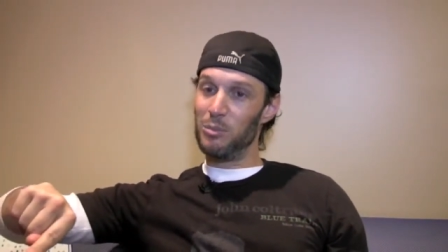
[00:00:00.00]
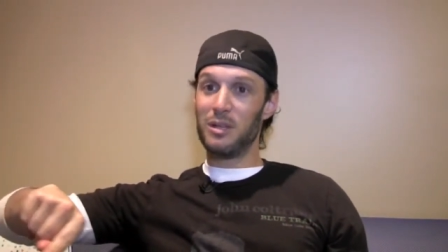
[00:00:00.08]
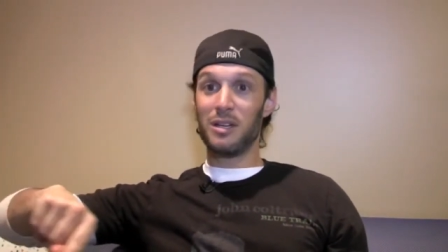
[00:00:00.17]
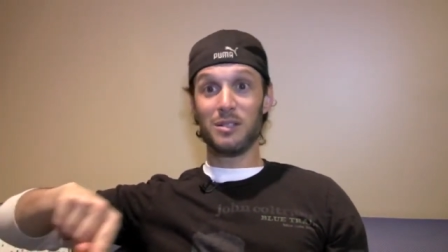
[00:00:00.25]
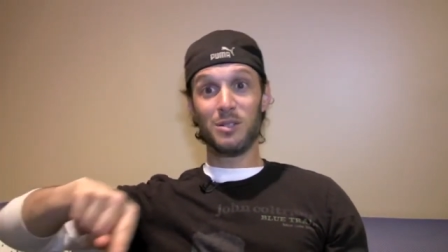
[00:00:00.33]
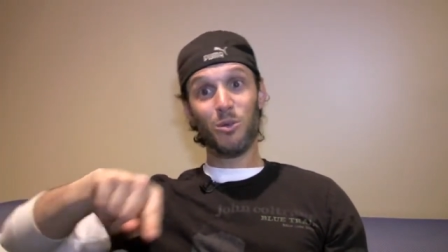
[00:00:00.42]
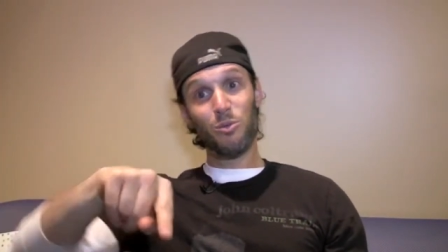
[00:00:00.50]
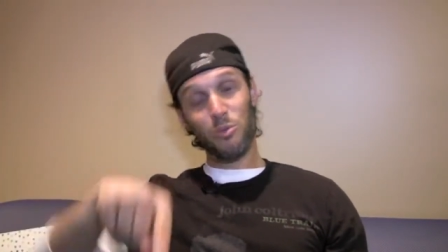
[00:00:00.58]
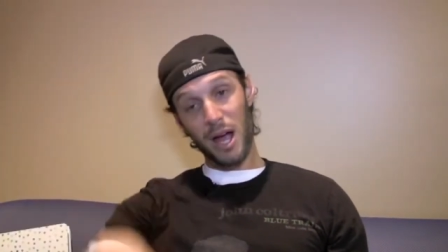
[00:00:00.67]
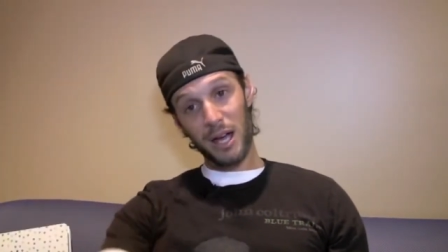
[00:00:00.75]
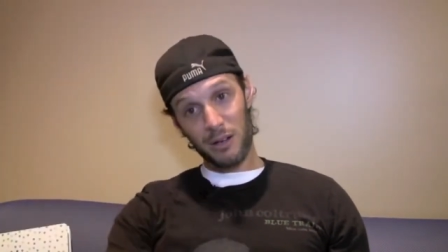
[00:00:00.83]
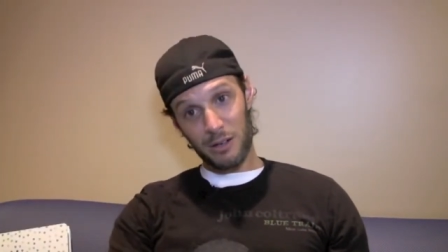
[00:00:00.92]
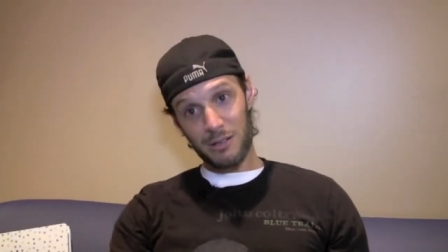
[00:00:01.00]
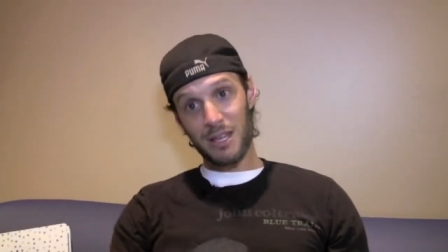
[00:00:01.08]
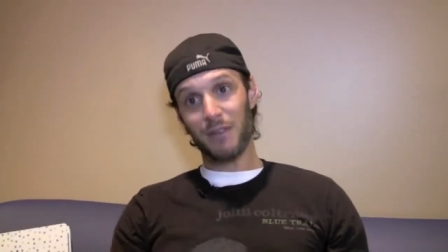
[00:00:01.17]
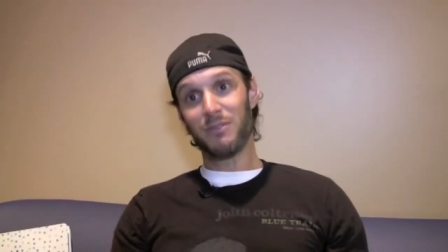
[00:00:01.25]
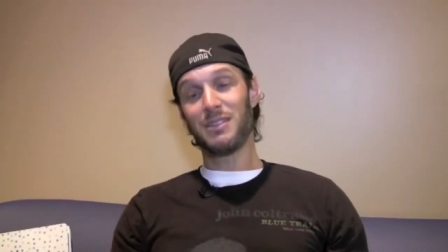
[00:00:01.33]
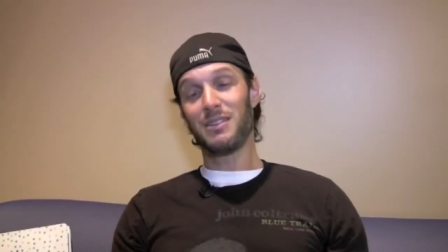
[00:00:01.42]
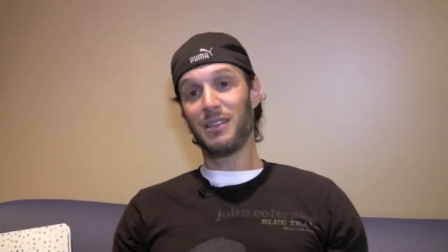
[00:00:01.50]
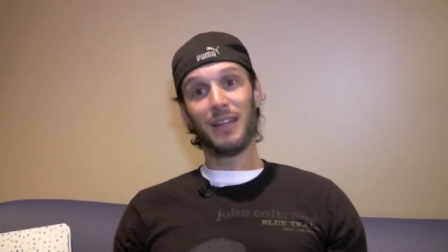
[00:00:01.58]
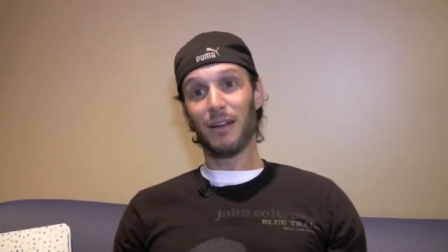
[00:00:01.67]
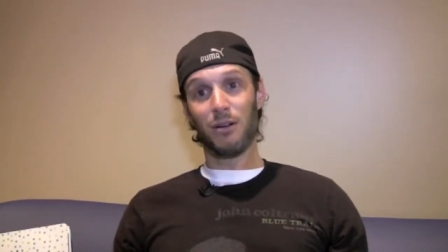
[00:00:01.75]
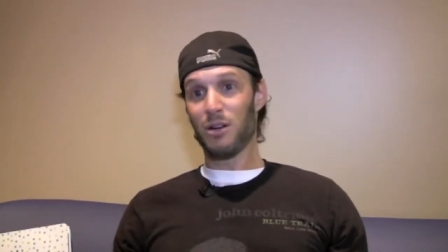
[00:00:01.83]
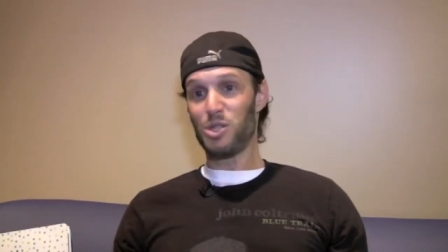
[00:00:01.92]
Because the writers have to,
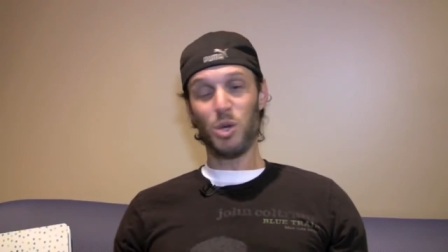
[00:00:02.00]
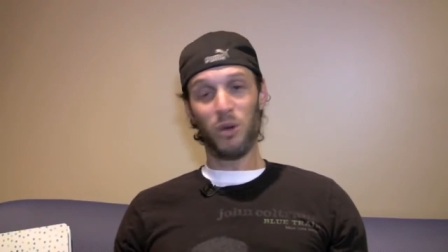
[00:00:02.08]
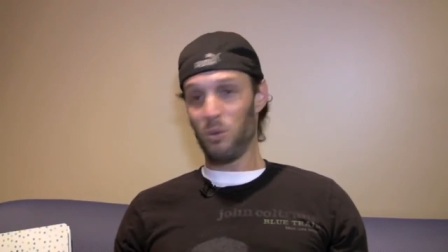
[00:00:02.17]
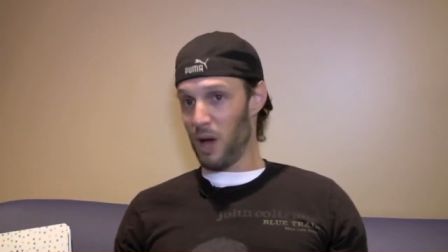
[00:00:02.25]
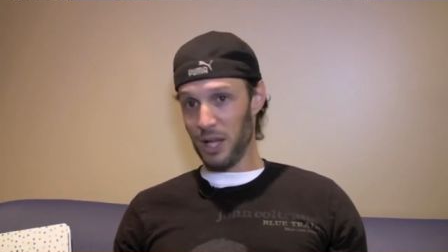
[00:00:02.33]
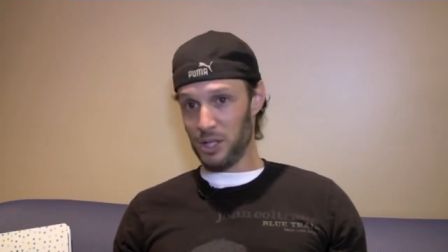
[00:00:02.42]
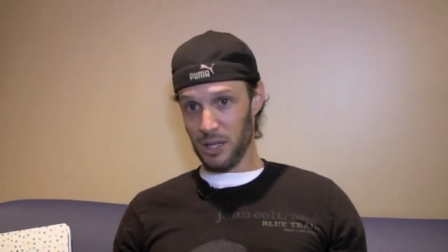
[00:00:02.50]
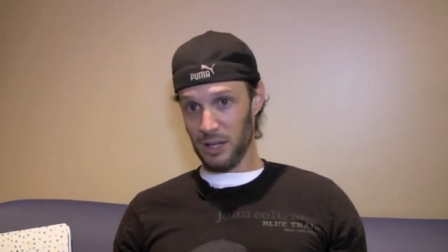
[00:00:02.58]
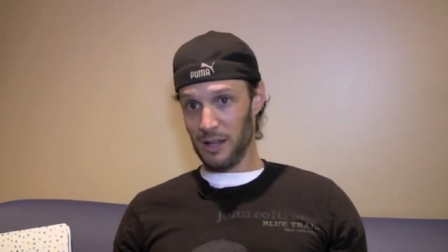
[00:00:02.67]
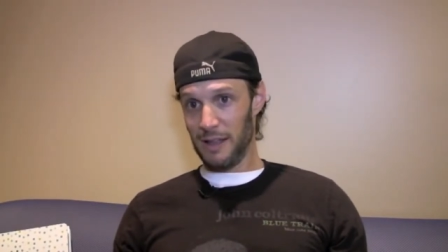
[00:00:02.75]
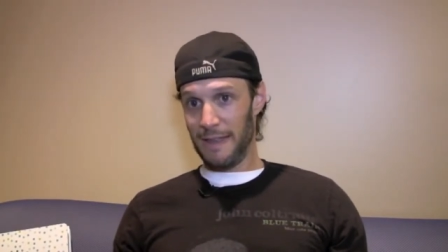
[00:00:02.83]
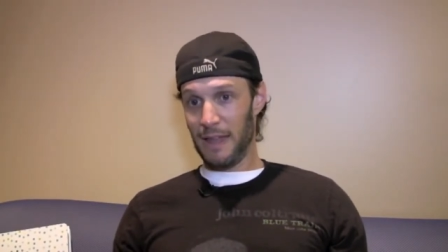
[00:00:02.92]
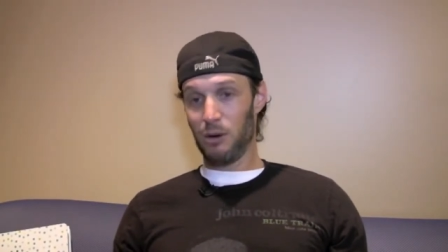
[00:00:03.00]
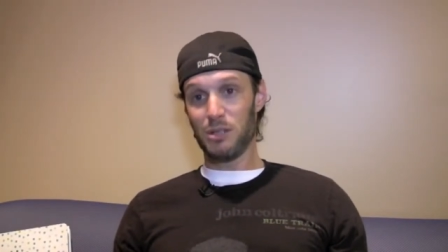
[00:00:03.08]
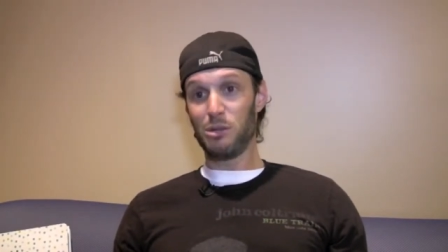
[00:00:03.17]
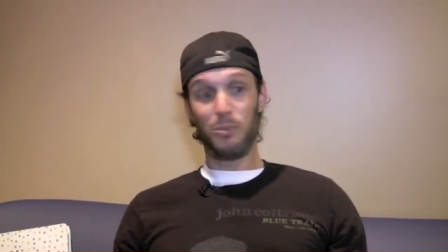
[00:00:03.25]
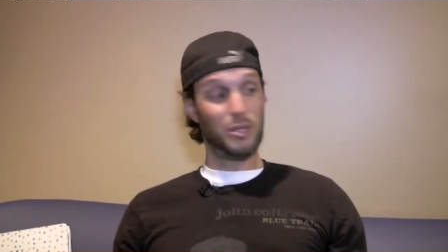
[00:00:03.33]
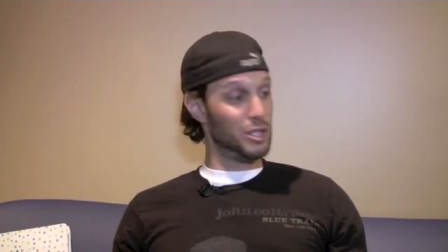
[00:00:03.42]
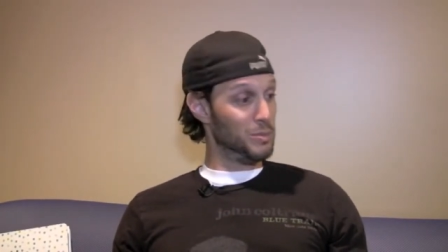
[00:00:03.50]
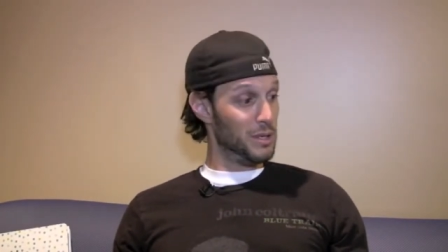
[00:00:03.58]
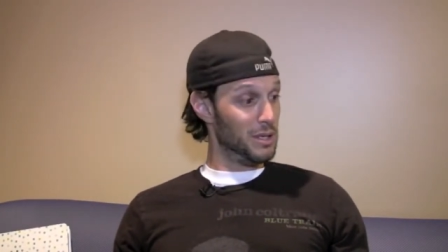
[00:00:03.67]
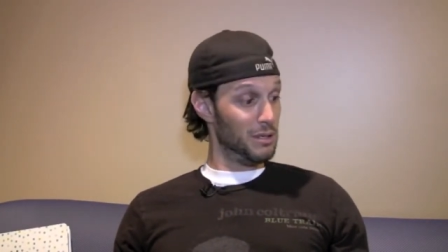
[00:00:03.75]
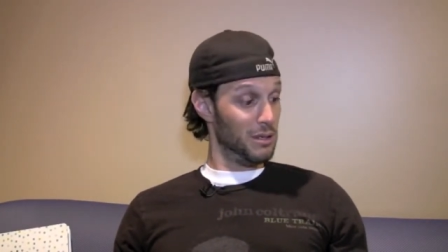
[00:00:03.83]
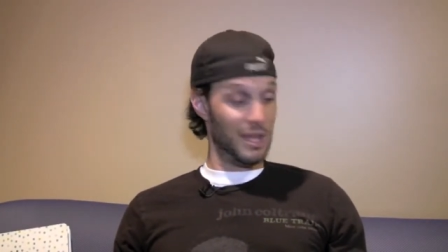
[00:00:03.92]
or else you wouldn't watch it. Or else it would just
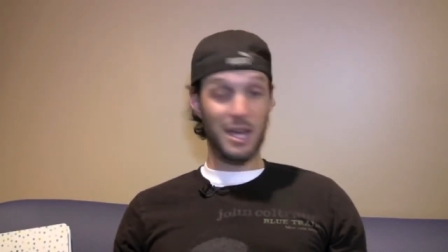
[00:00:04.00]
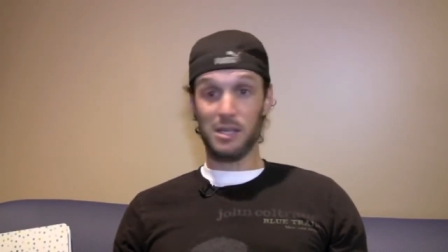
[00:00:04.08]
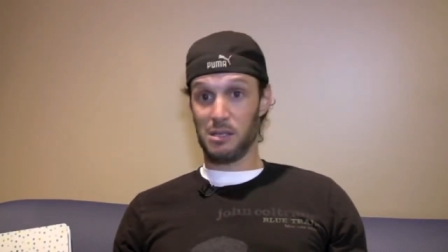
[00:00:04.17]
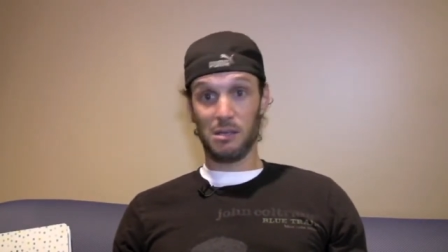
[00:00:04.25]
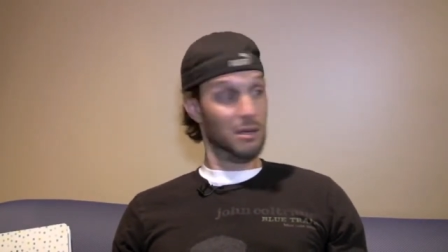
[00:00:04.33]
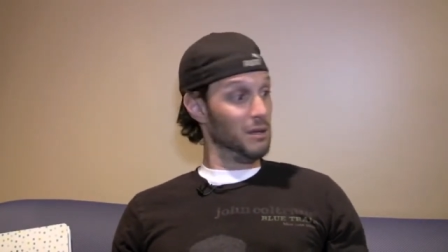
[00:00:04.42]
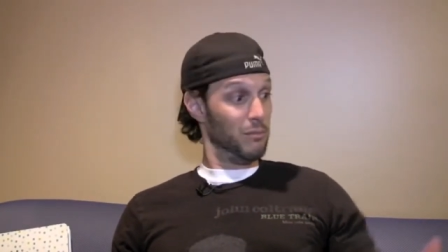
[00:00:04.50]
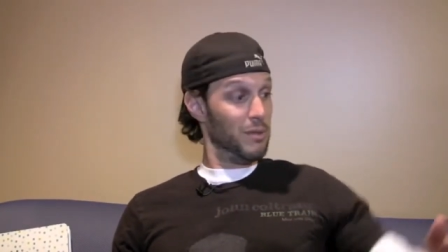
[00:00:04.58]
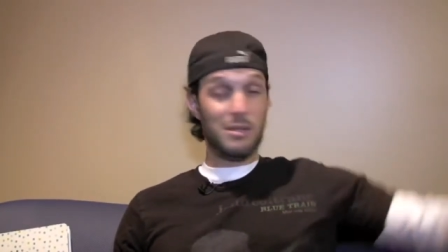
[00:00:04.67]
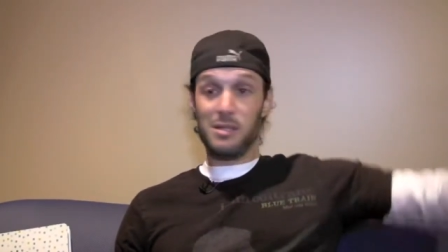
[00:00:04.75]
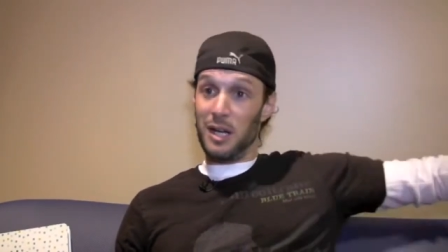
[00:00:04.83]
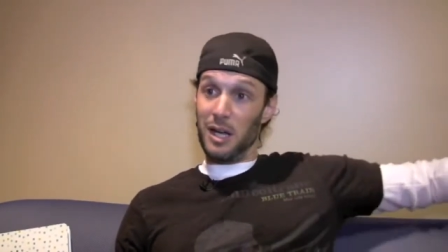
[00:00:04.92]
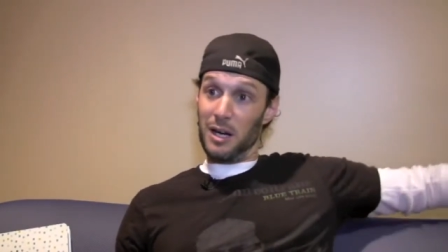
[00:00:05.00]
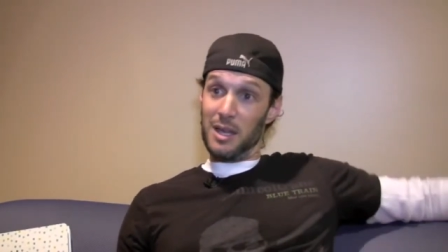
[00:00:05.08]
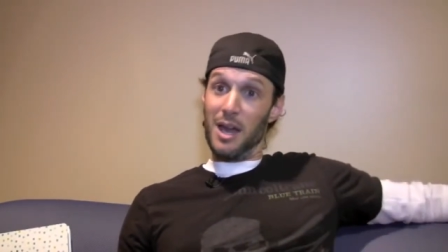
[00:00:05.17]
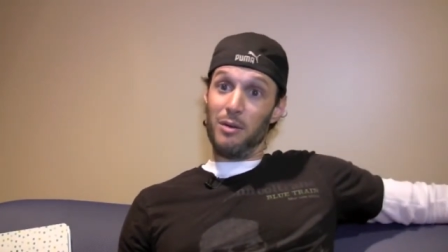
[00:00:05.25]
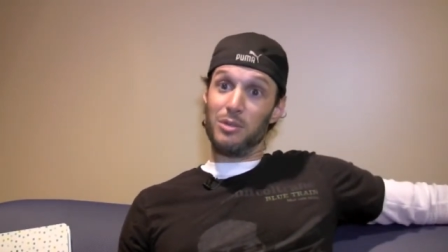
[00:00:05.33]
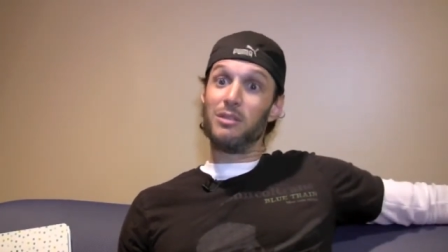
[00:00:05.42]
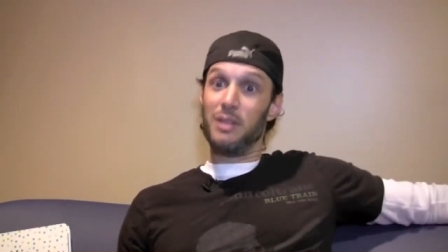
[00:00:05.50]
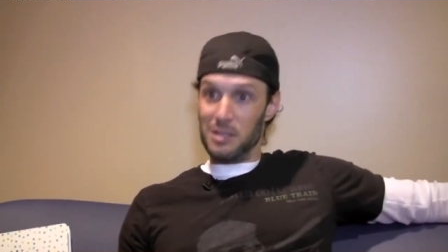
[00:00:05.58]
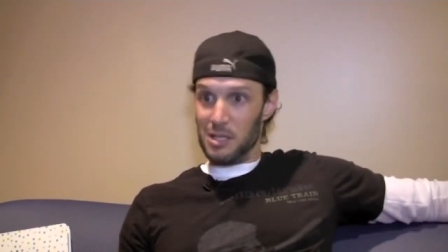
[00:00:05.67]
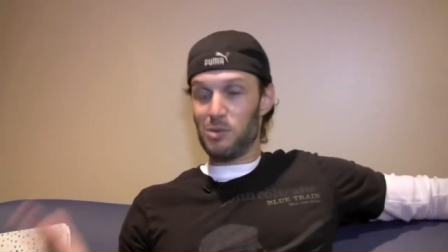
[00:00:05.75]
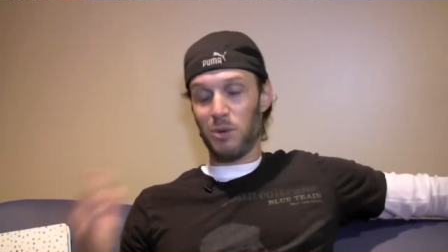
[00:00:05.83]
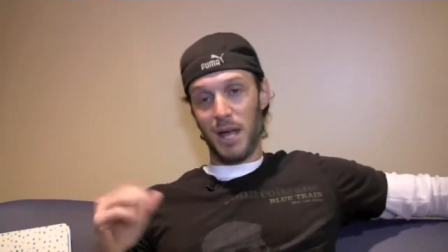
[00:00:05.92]
be this, me sitting on a couch.
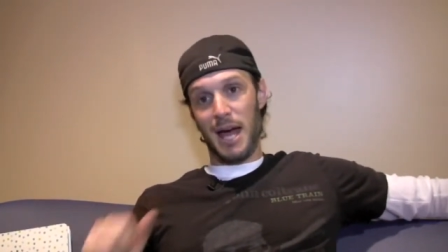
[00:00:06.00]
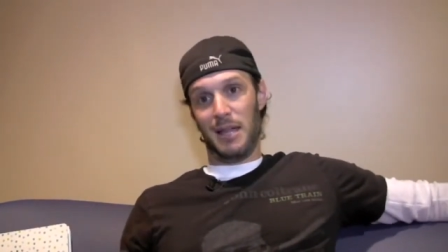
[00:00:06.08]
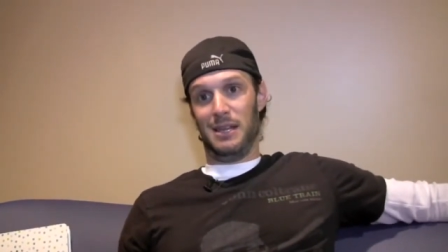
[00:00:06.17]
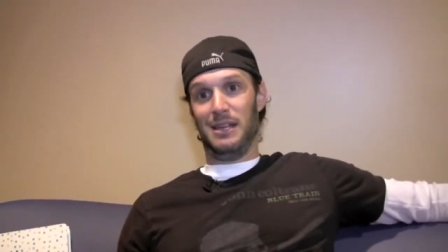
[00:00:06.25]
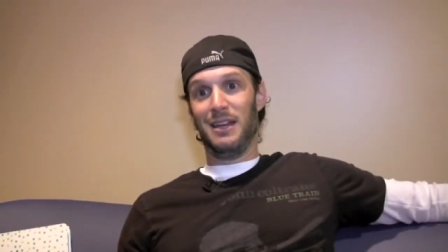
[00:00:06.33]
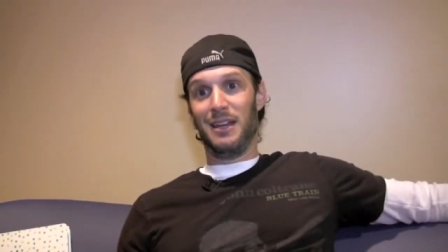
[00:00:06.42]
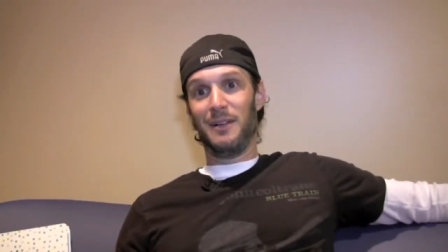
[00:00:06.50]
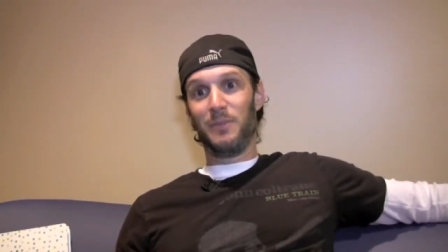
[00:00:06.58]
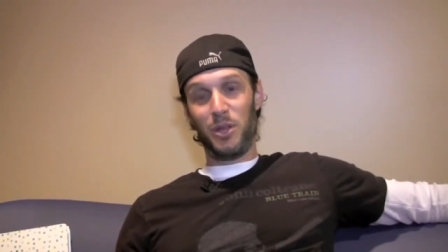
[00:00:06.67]
This is reality. Right.